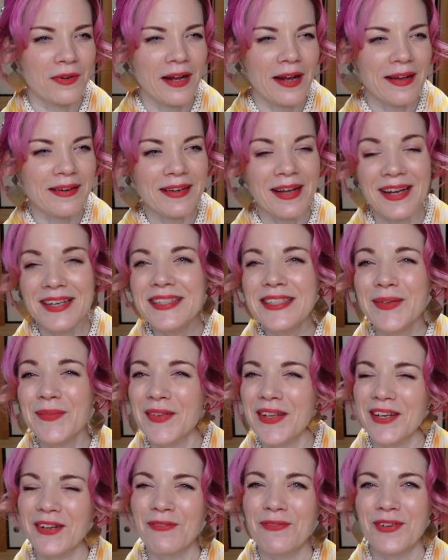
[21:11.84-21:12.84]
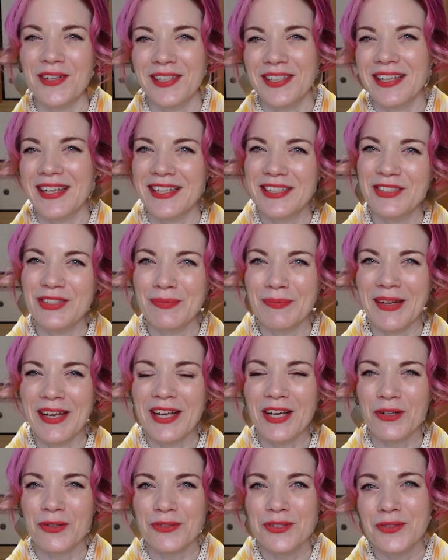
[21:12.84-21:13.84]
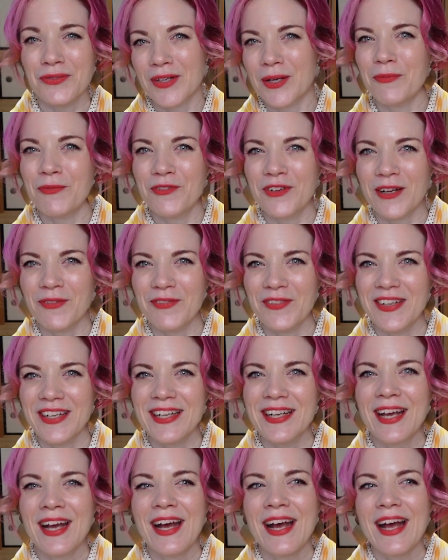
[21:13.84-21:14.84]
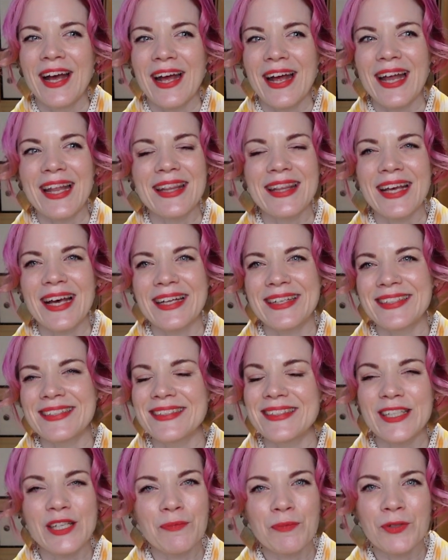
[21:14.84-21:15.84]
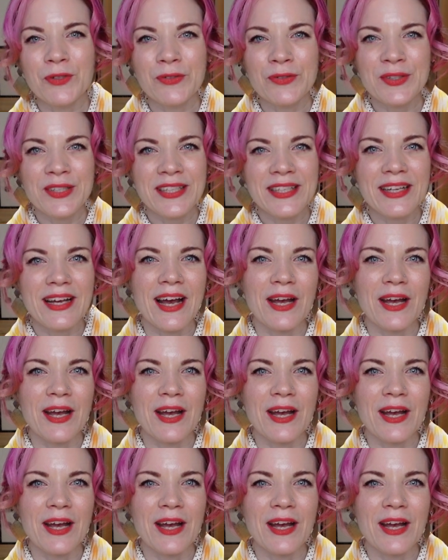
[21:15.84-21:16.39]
an item that I really like to make out of scrap fabric, and that is imonuki.